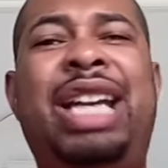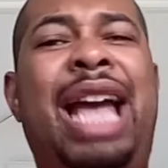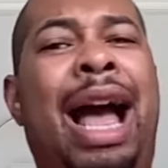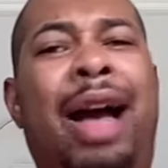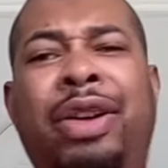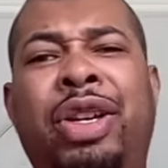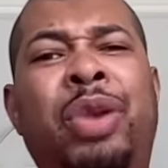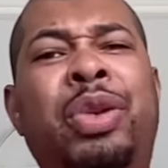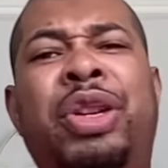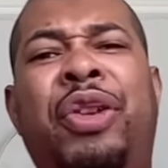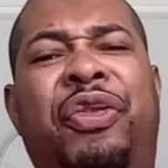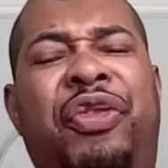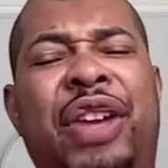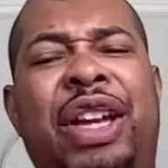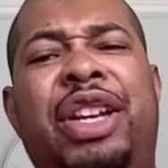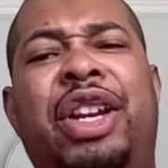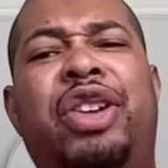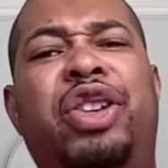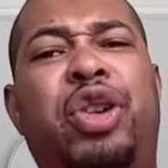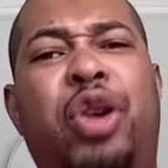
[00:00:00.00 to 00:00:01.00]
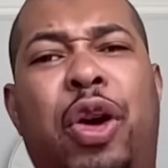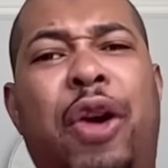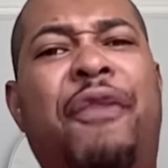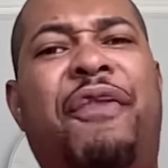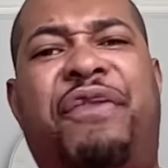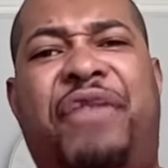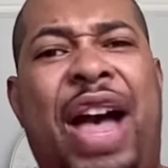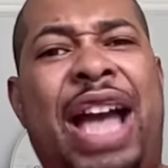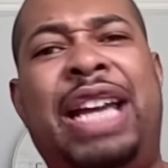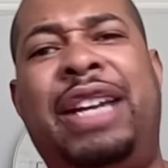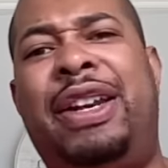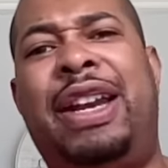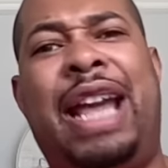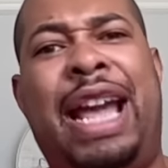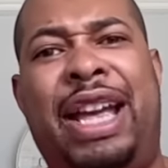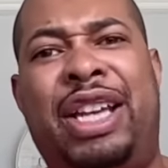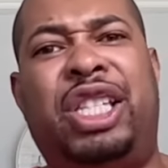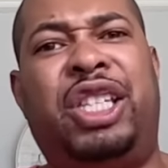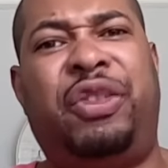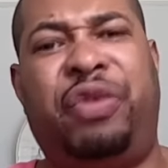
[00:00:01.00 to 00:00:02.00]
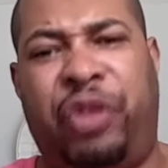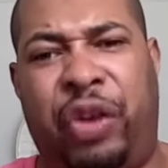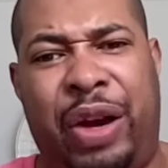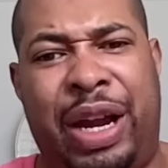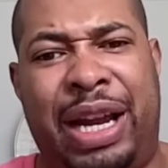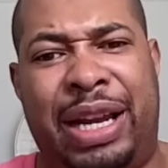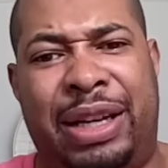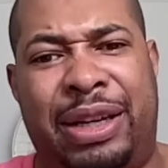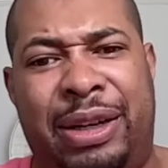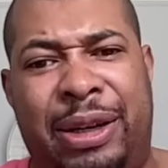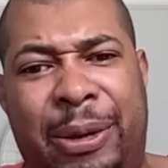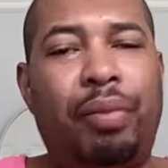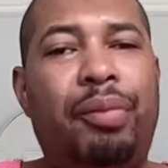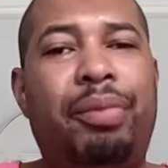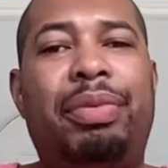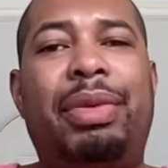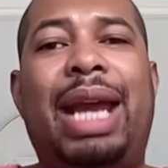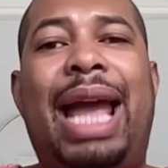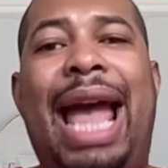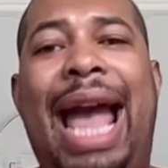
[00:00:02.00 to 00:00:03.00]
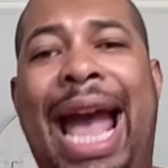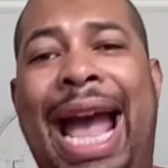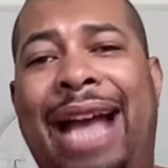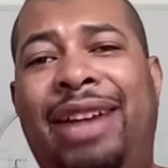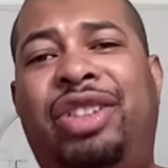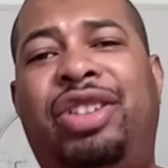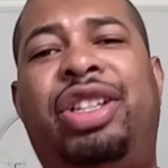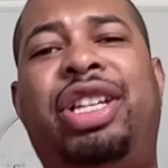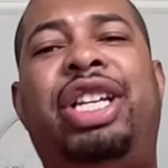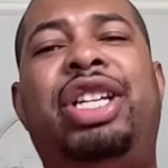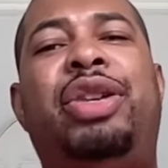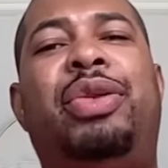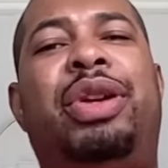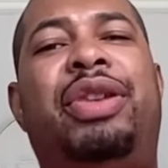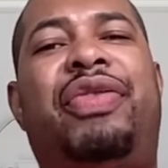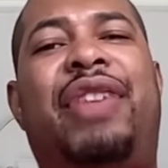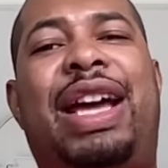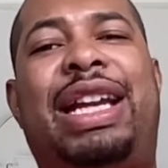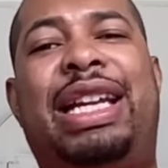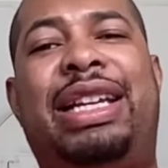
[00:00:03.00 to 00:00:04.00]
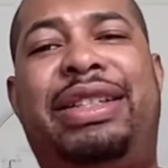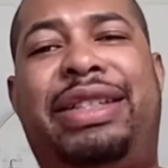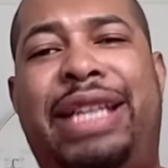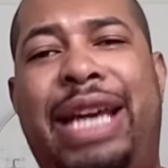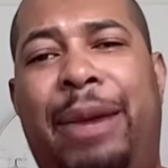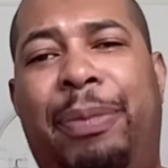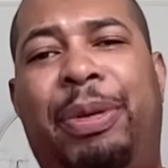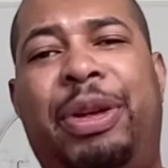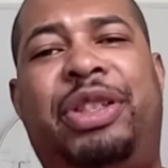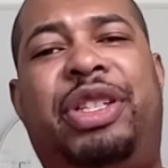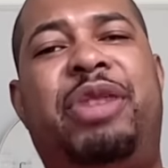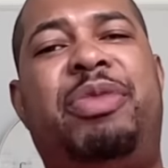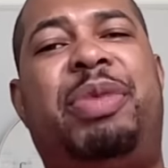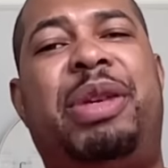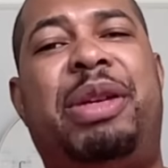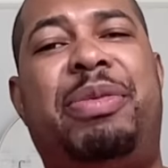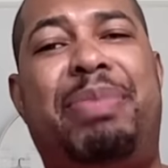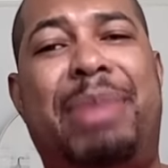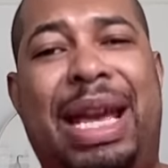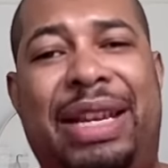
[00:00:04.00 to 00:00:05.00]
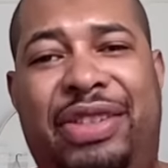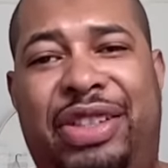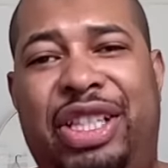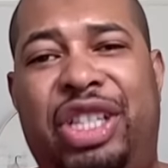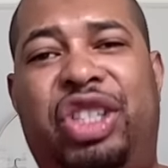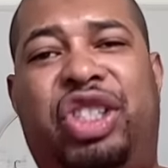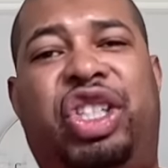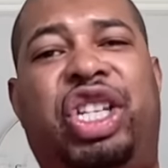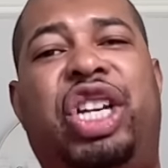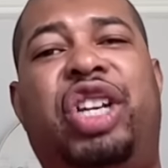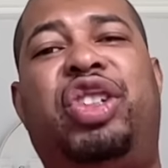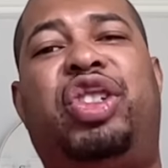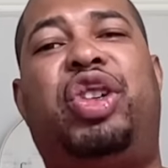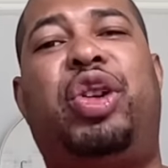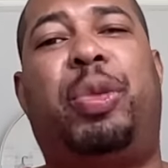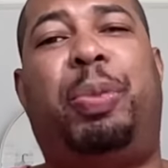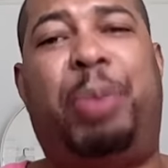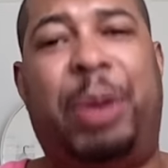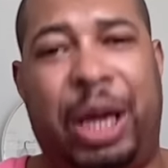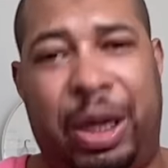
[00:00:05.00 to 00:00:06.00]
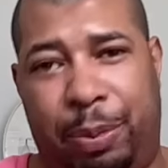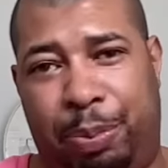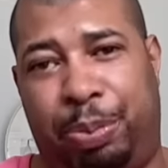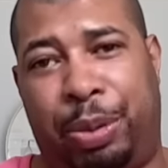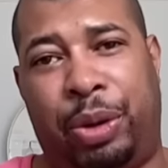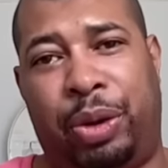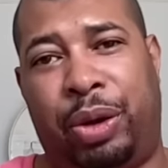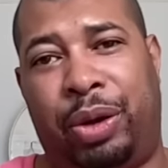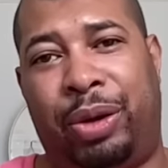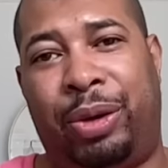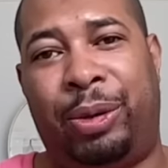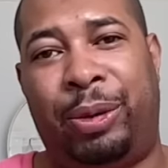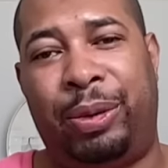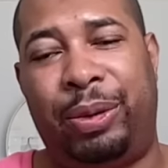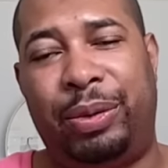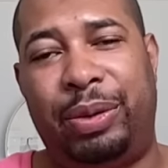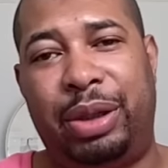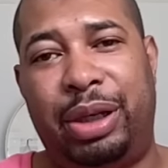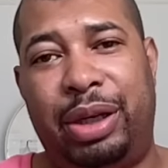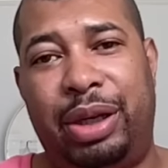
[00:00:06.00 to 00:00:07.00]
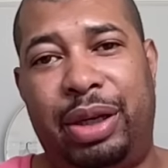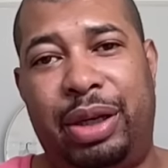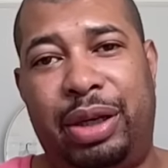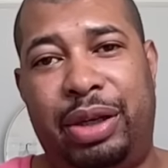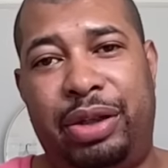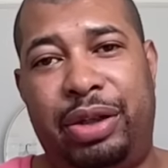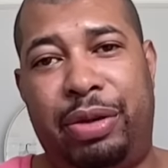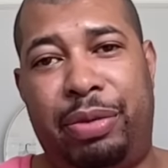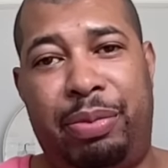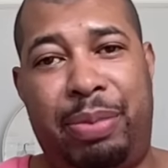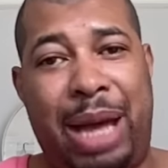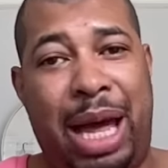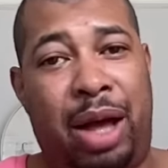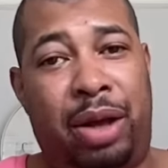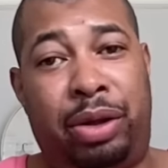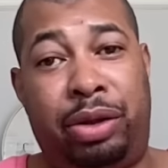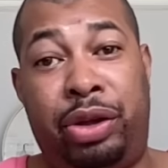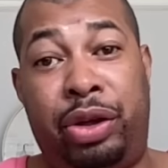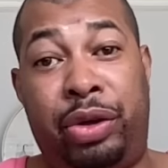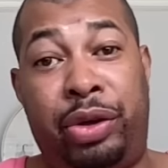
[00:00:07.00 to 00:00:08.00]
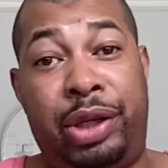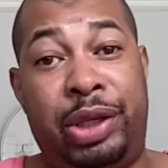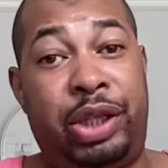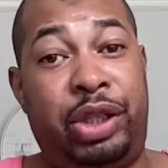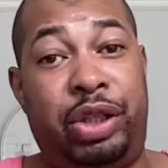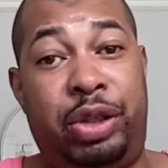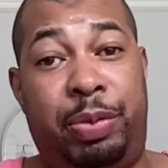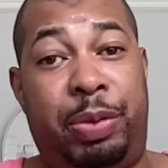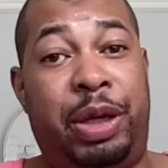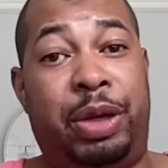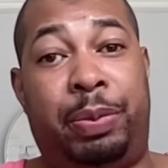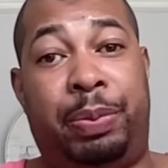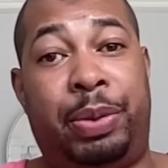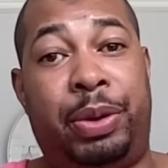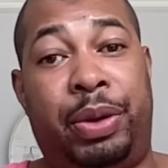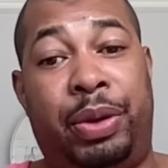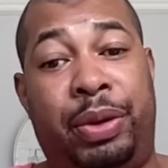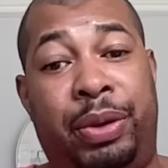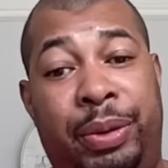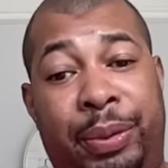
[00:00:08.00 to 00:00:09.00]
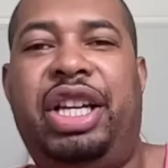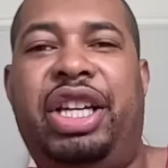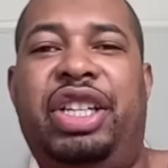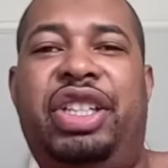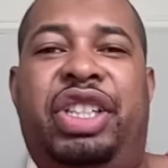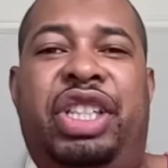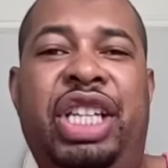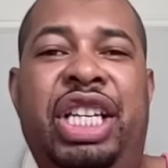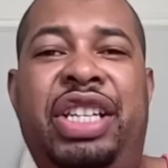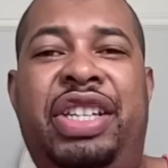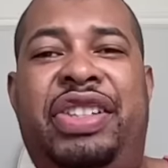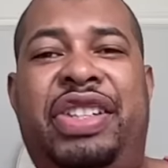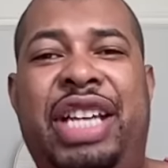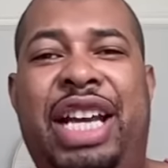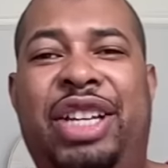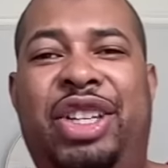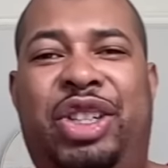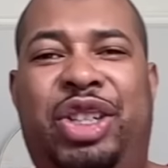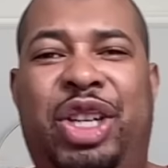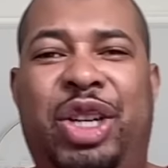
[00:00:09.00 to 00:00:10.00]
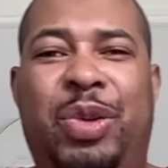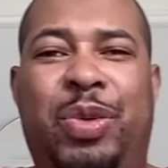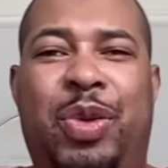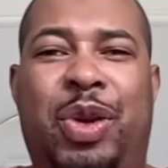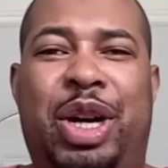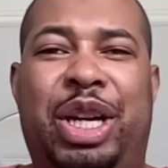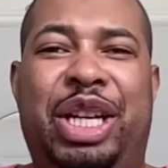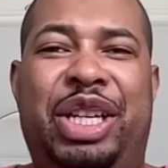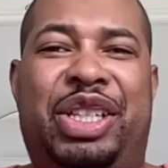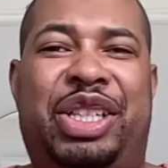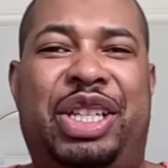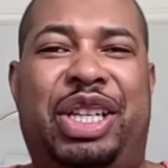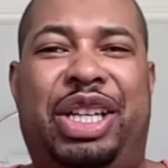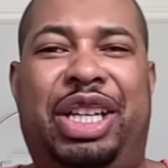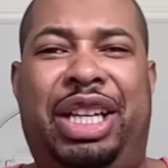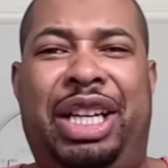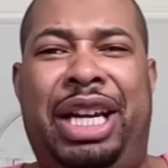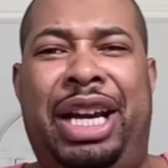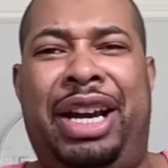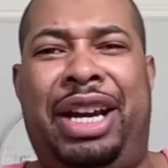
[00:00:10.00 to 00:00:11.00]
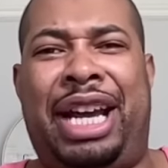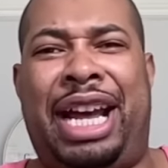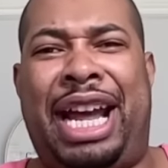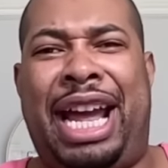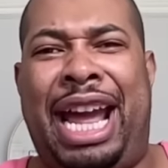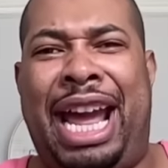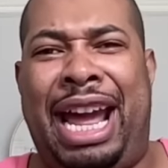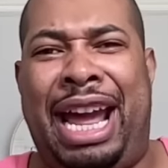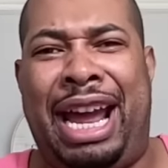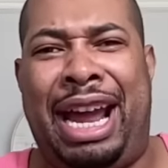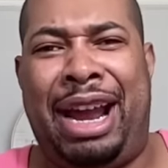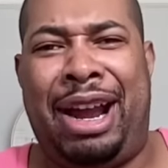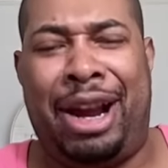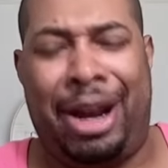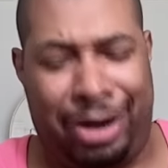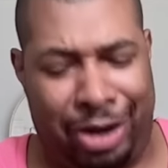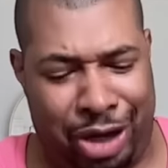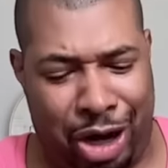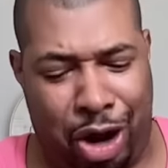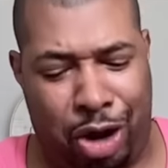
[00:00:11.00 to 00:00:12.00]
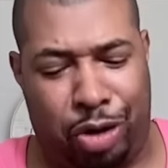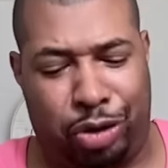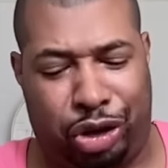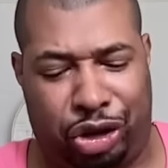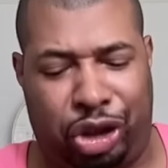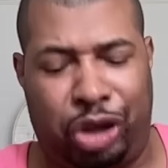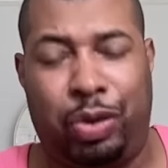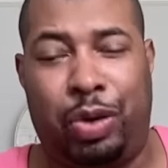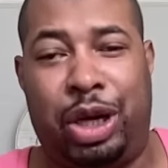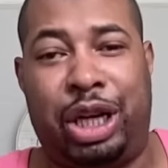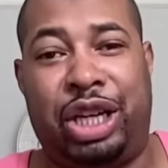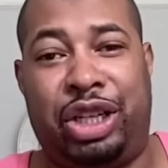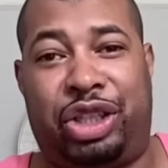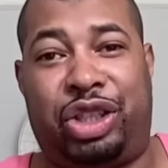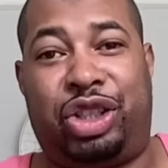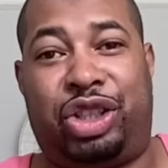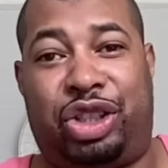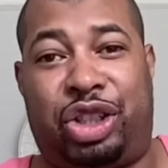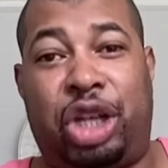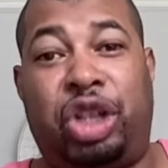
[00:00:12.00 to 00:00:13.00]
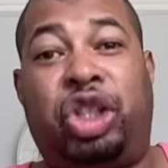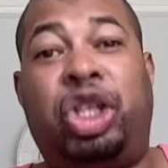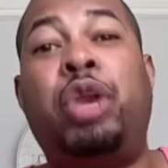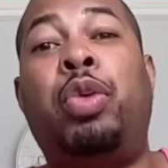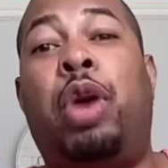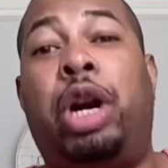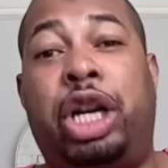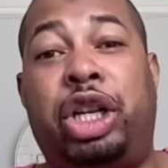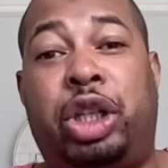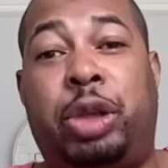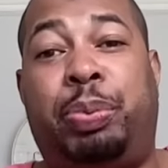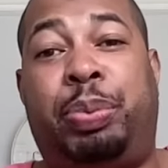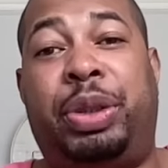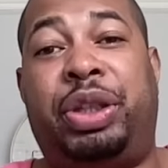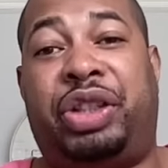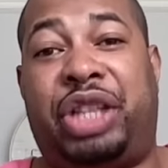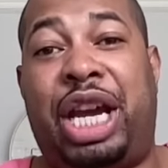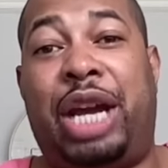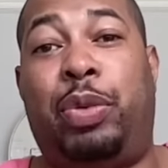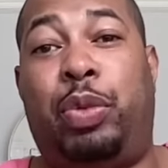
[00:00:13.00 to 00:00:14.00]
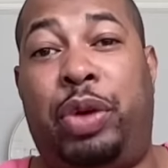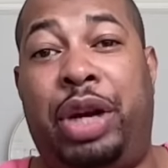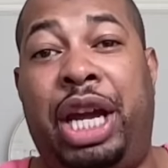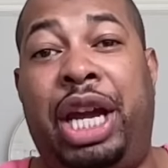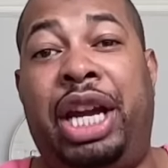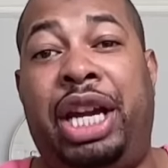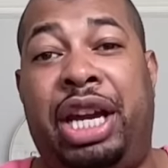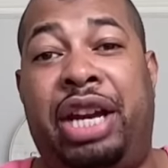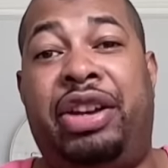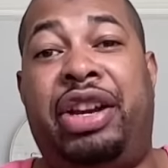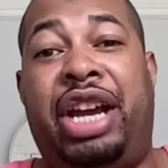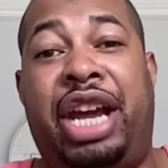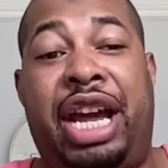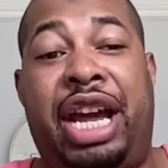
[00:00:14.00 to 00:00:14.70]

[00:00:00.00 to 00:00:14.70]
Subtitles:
how you defending your fighting ass friend? Ashley, you invited Deborah to be messy. She is your pit bull. Your malnourished pit bull. She said she wanted to clear the air. No, she wanted to put that wig in the